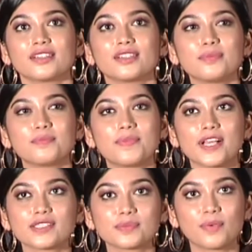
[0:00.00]
The
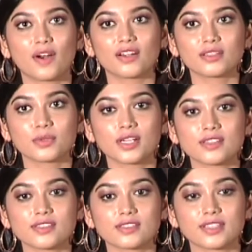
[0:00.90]
best part
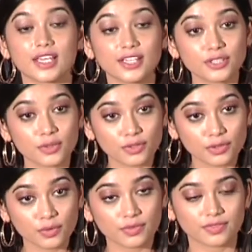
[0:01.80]
was getting to
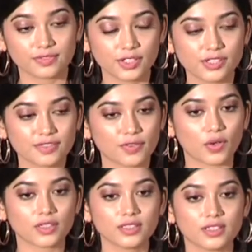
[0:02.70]
do, first of
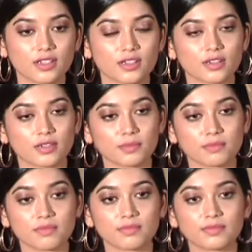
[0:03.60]
all,
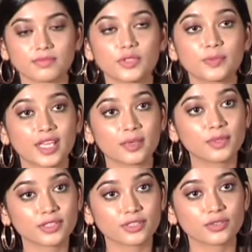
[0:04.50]
to be
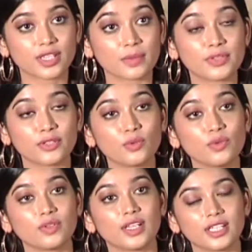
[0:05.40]
able to
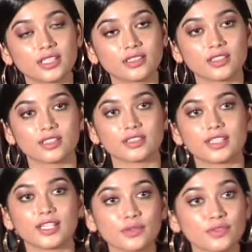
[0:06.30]
debut in
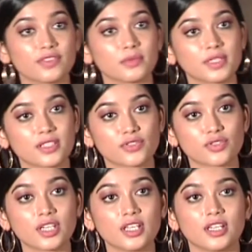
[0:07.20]
Telugu film
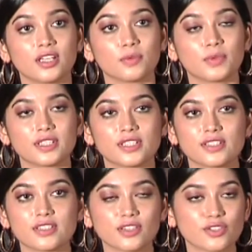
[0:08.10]
industry with
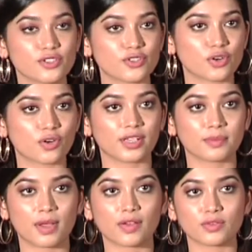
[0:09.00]
such a strong
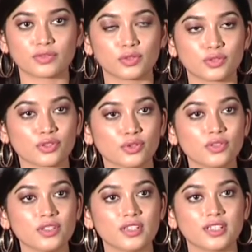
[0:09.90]
and powerful
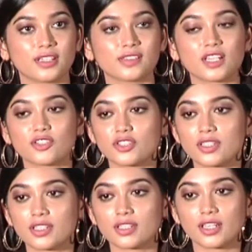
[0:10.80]
role, such
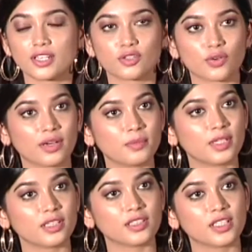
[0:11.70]
an
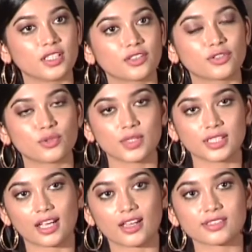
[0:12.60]
incredible crew
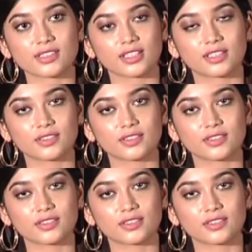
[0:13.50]
and cast